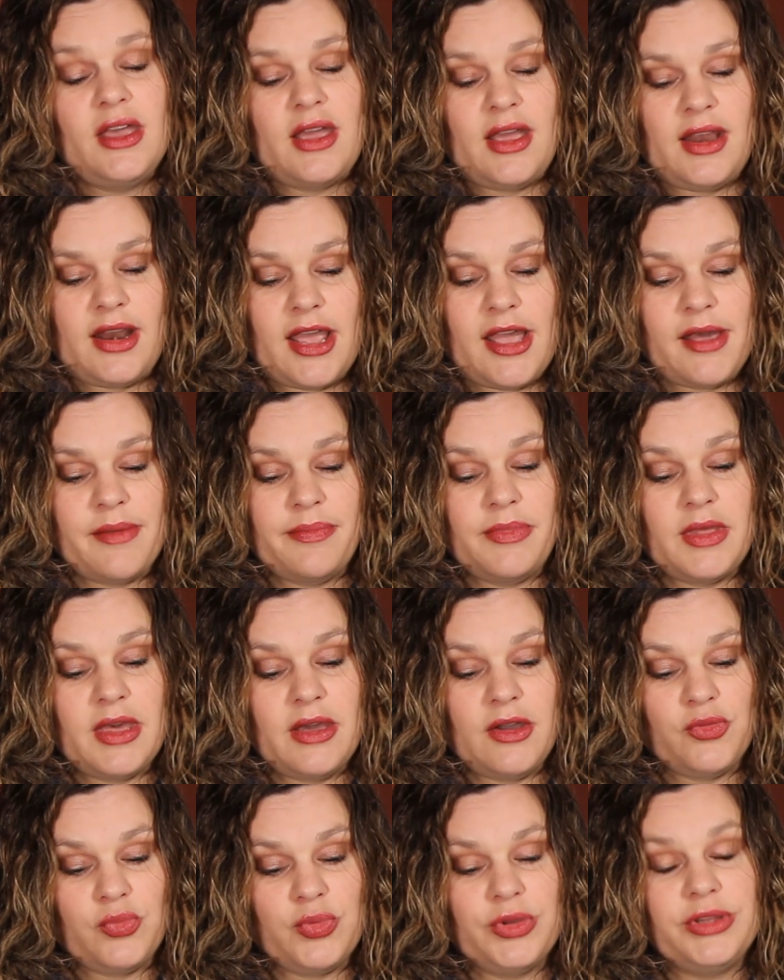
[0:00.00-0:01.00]
And I am
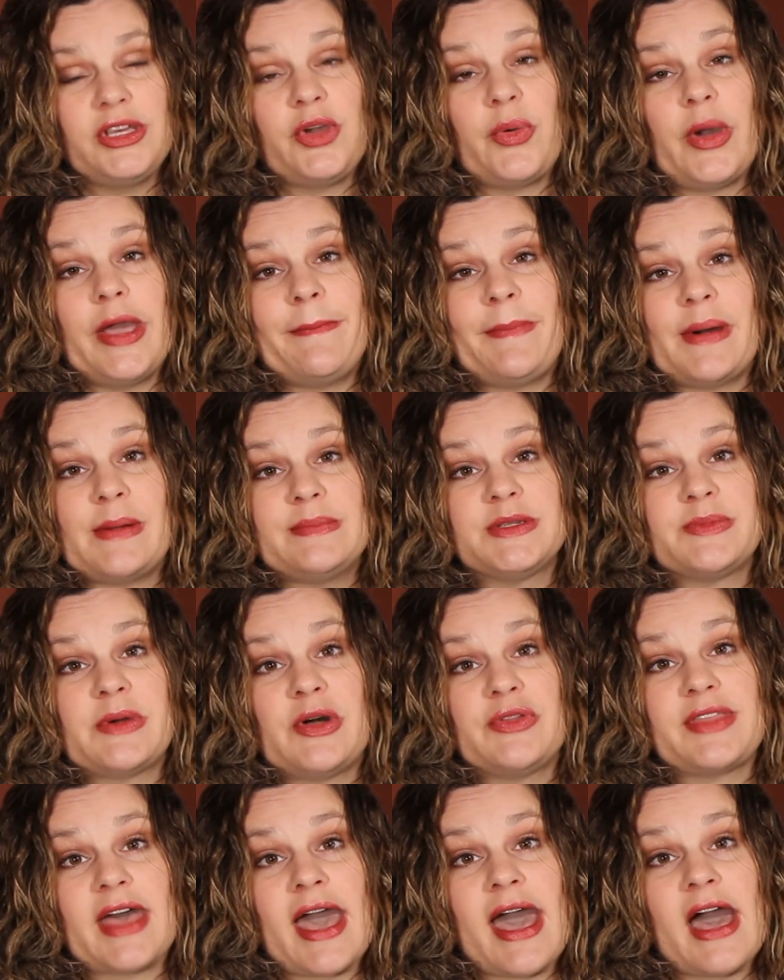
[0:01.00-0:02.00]
really quite bummed
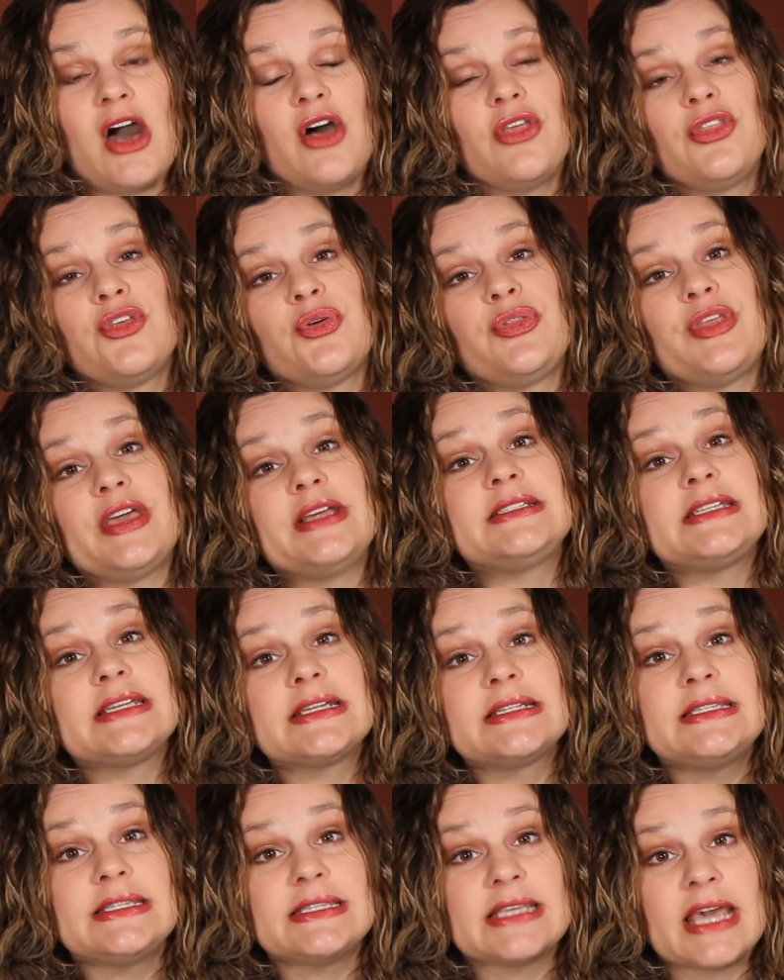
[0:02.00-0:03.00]
about that, although they
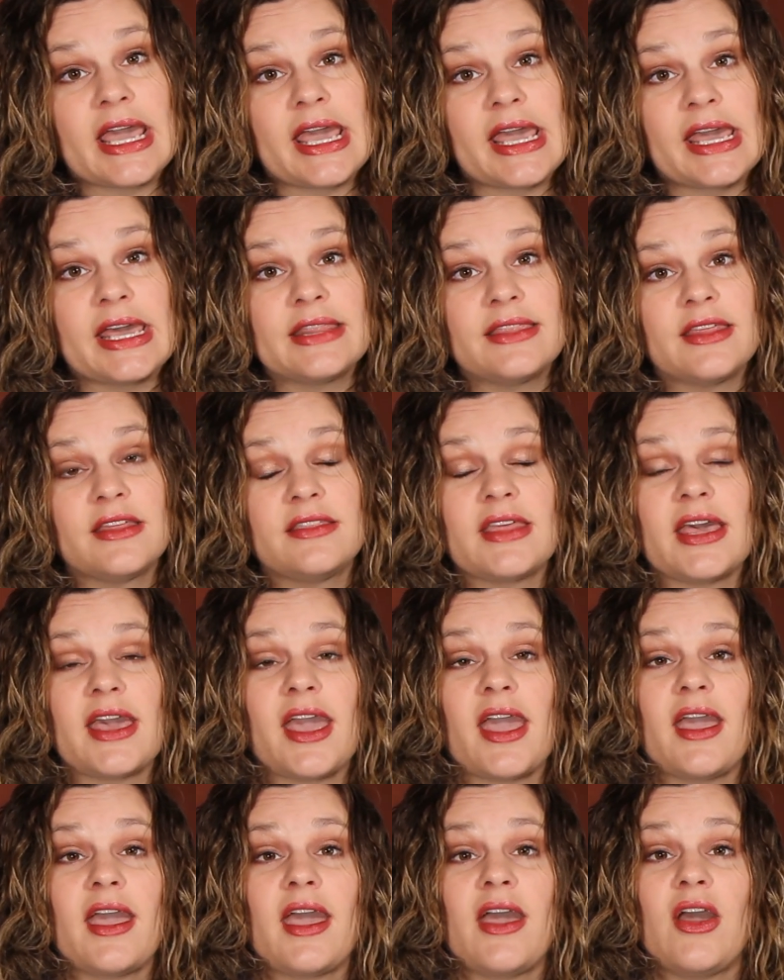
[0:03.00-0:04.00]
did say that
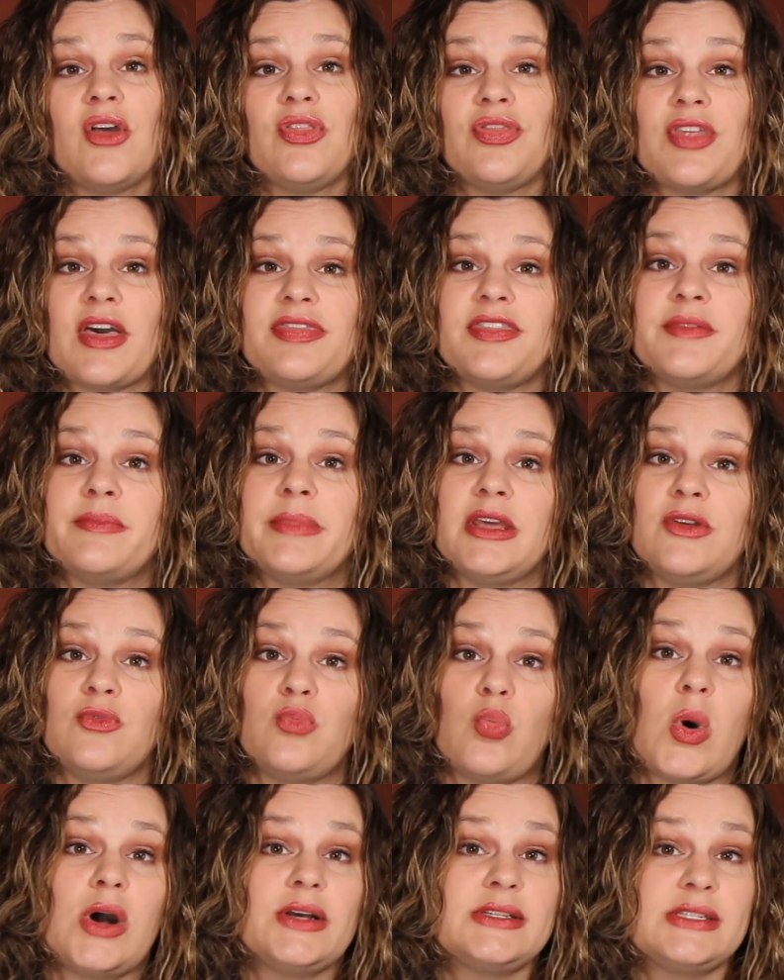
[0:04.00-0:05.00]
the
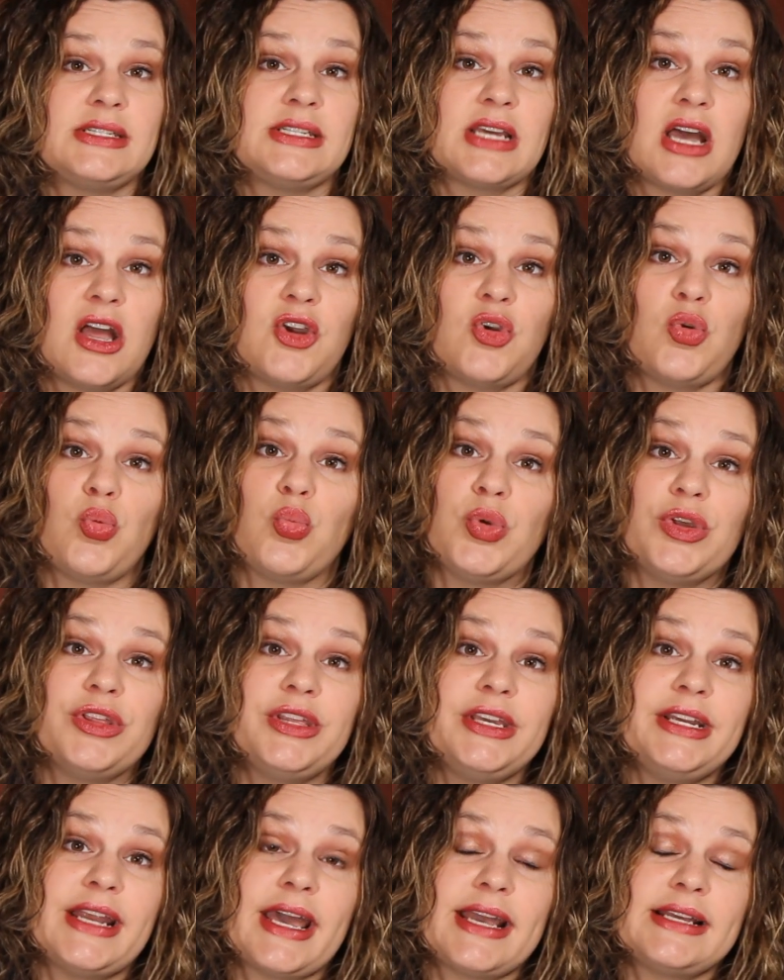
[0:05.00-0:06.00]
mitten was done
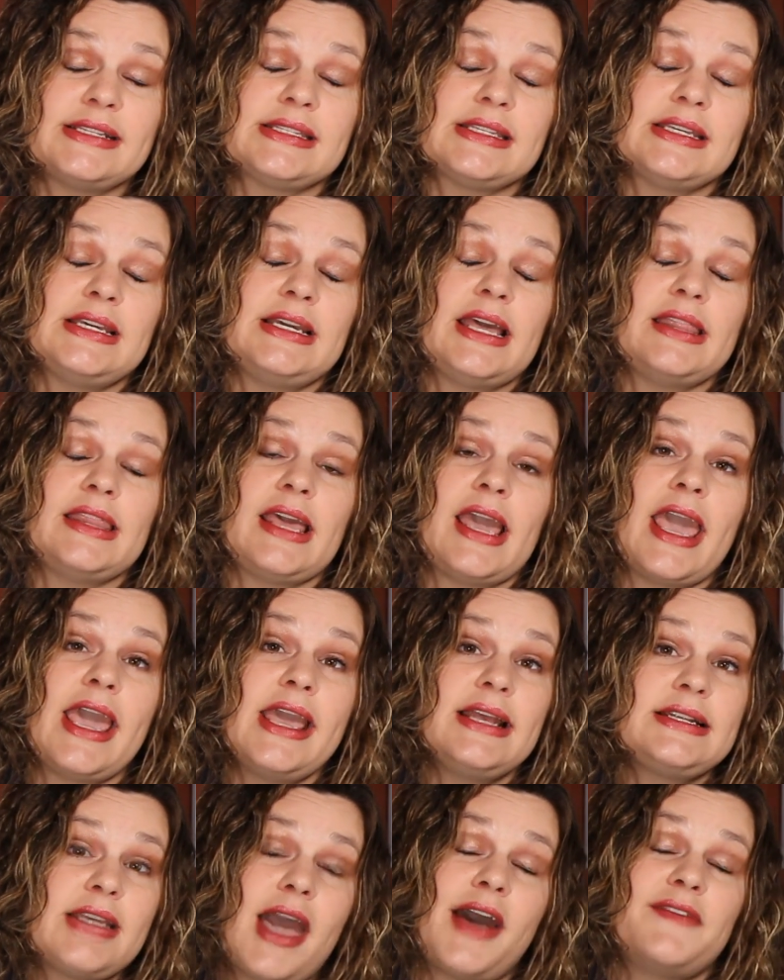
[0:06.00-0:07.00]
really nicely and they
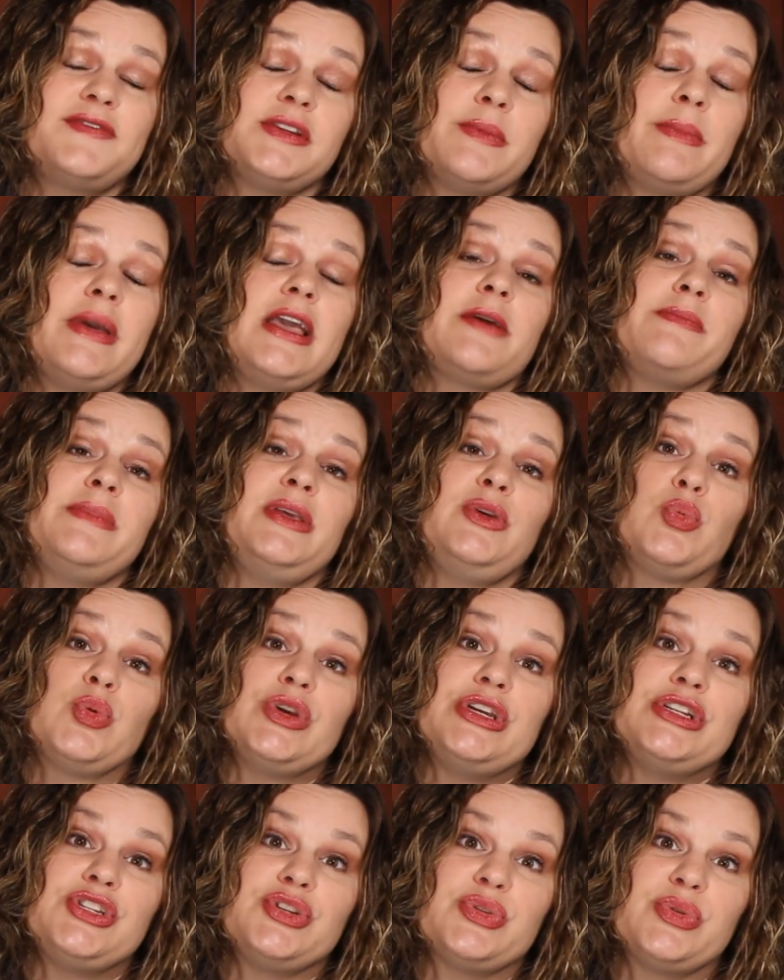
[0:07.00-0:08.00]
hate to have to make me
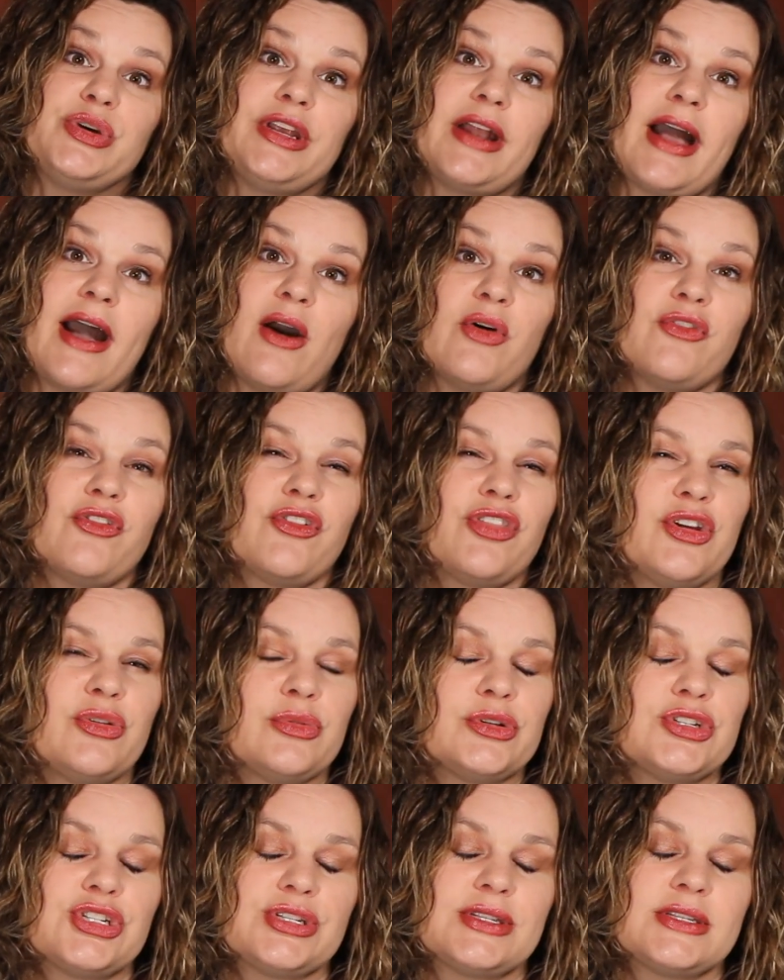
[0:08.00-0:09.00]
redo it. However, there
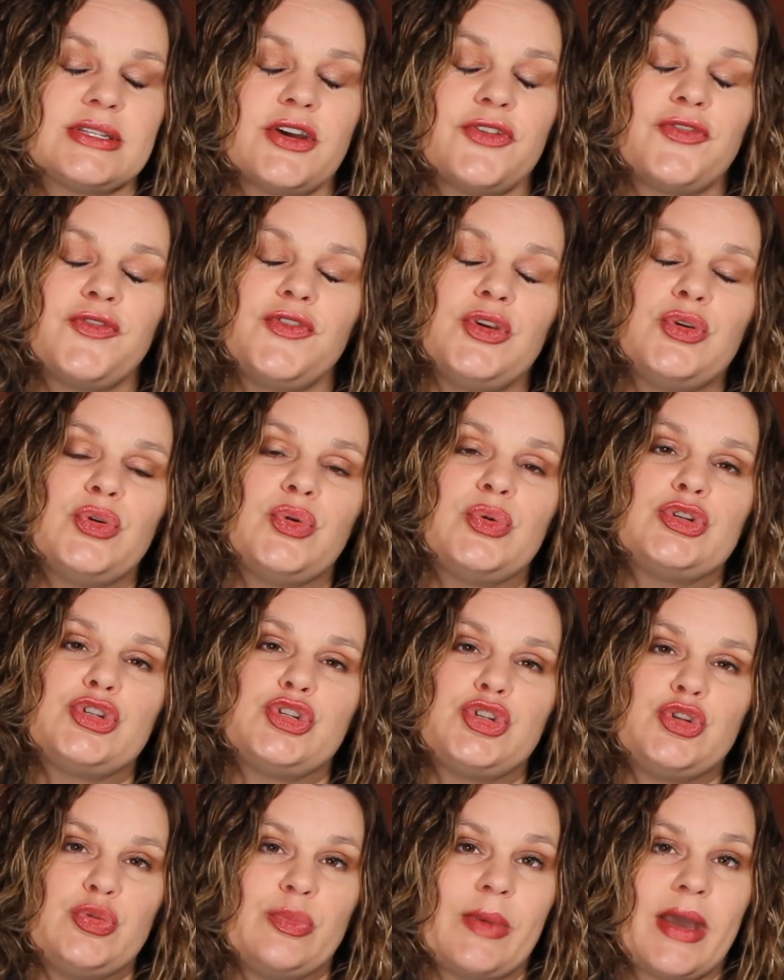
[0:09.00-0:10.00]
were just a few
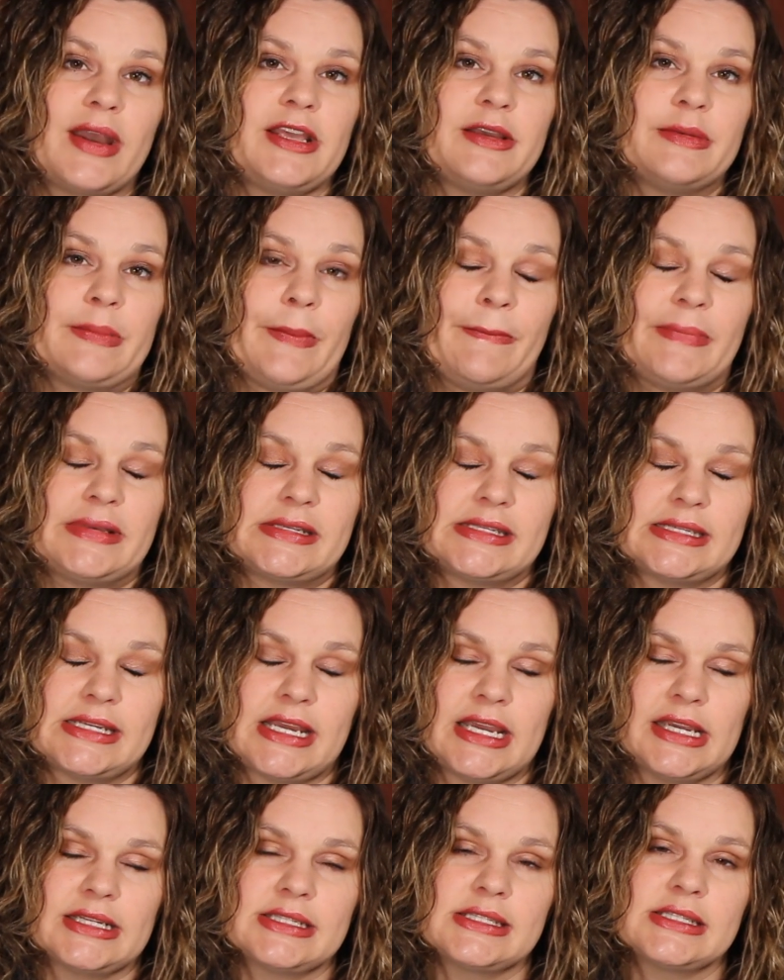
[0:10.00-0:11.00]
too many
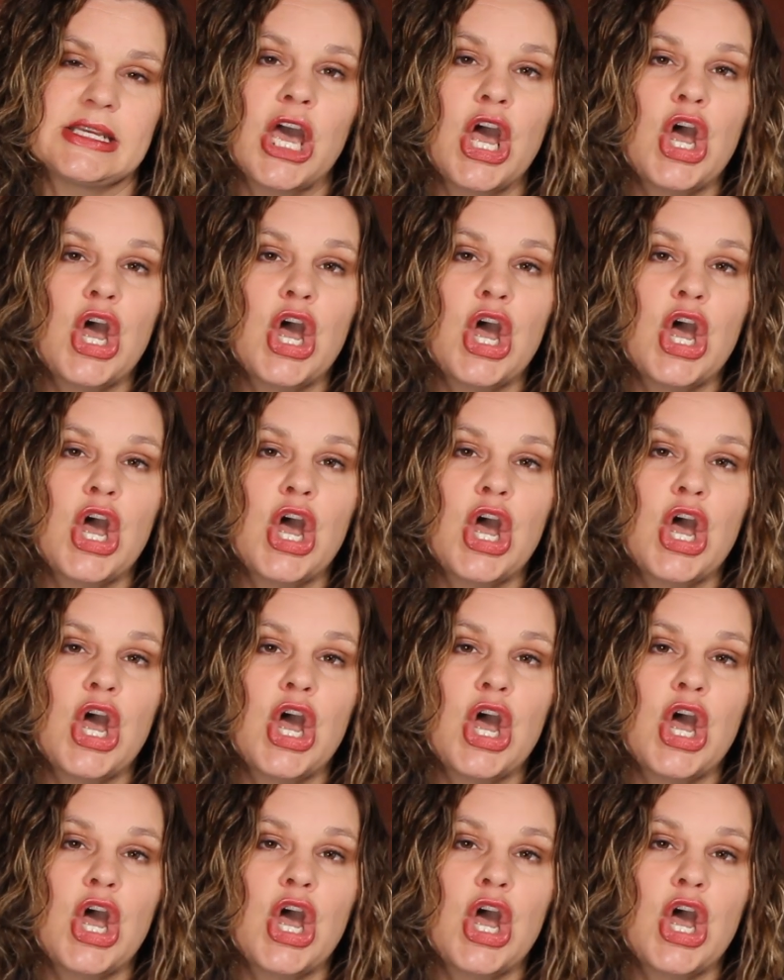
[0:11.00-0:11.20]
mistakes.